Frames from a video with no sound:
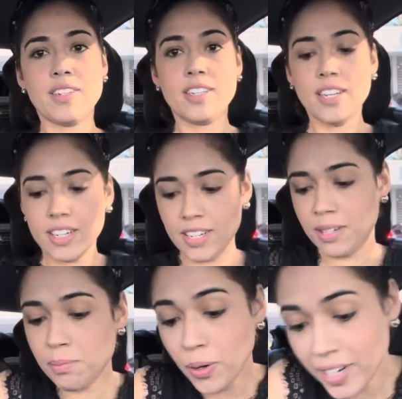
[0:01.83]

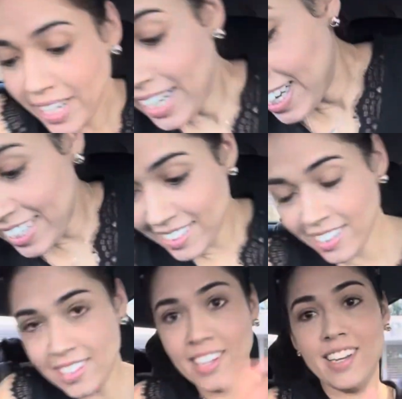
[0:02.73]
Good morning.
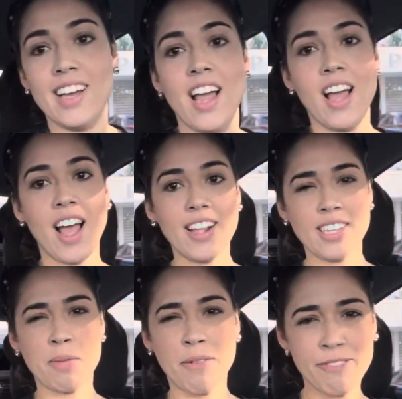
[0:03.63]
I
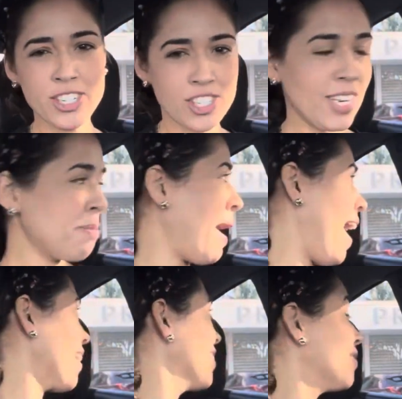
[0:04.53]
think I'm officially
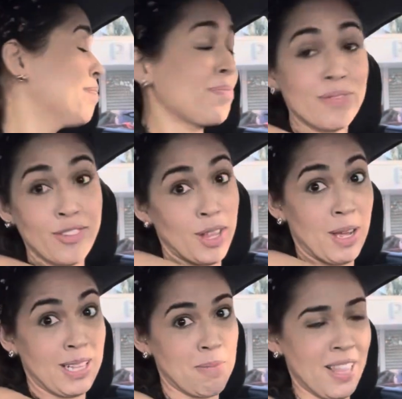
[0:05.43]
back for
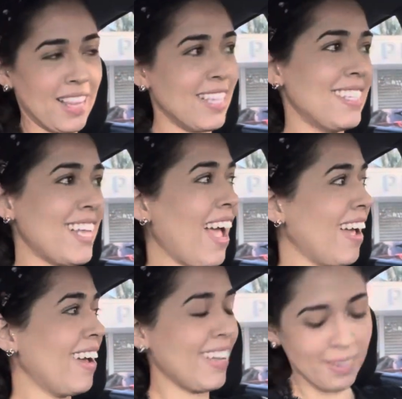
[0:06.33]
like the millionth
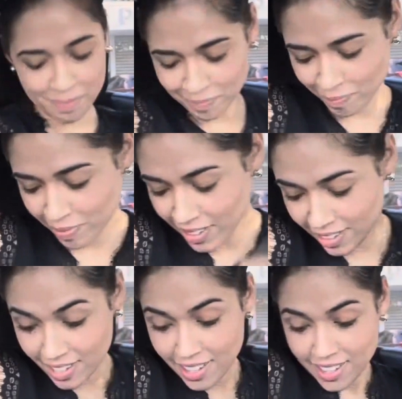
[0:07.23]
time.
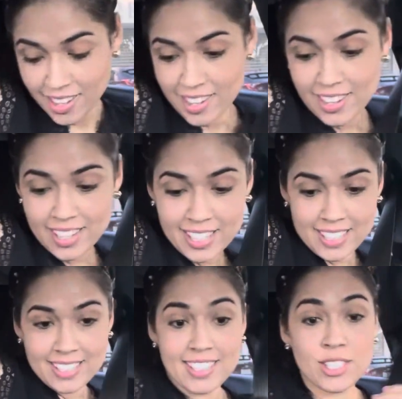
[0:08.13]

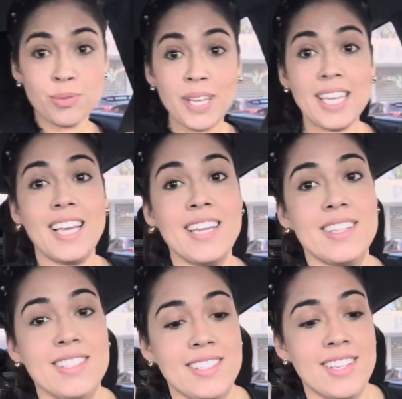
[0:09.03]
This week
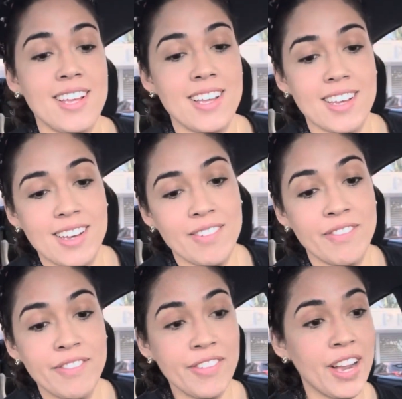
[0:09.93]
is
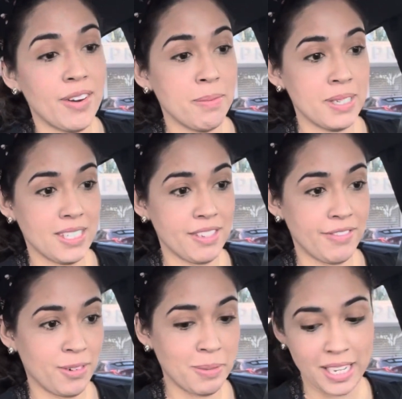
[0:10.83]
very busy
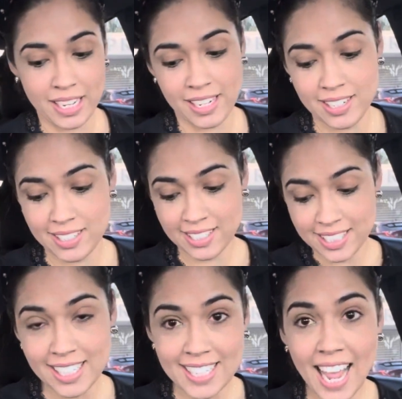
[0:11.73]
for me.
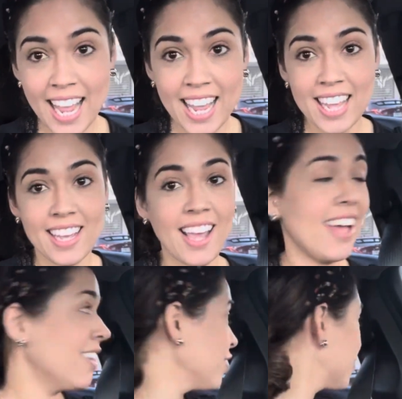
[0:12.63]
Today,
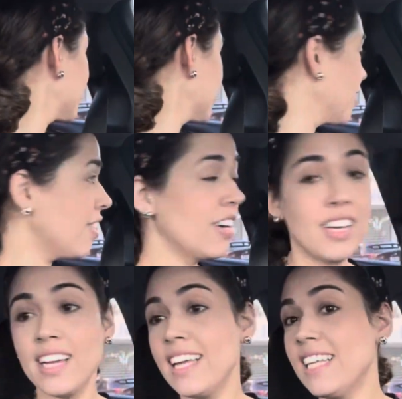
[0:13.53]
Eleanor
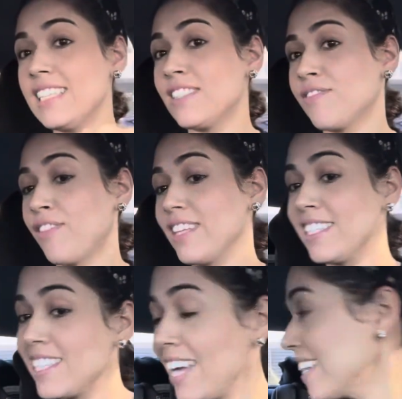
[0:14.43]
is for the
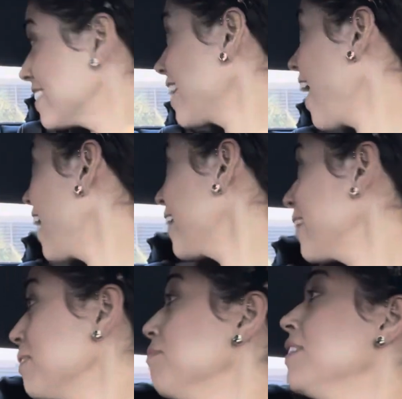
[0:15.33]
second
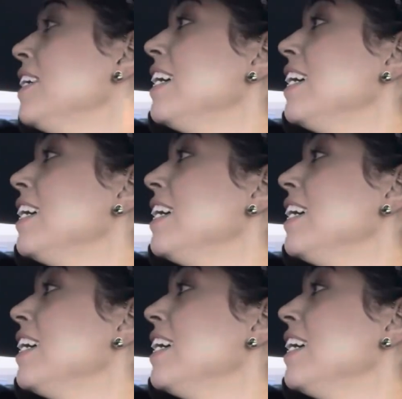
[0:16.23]
time